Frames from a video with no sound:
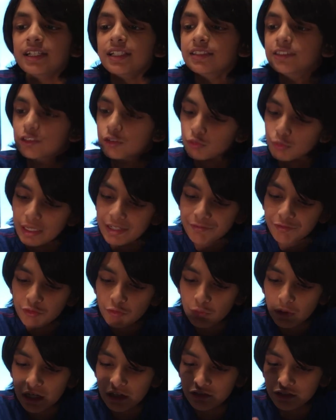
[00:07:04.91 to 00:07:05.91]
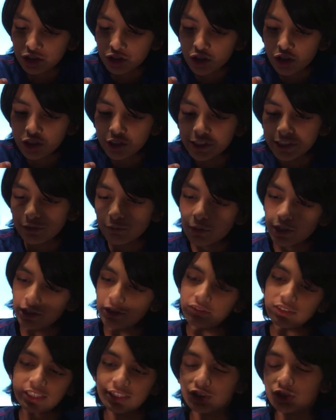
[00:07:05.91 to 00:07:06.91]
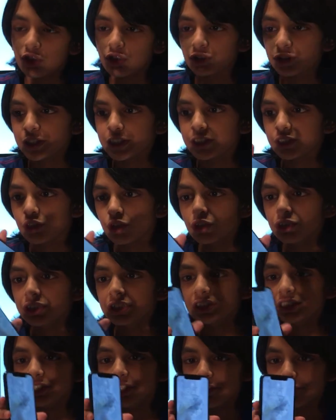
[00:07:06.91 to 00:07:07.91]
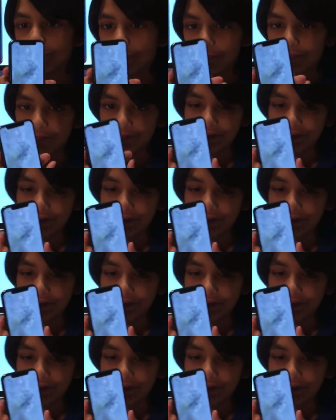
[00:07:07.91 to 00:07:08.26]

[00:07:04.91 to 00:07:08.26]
It's great for wireless charging. Wireless charging charges your phone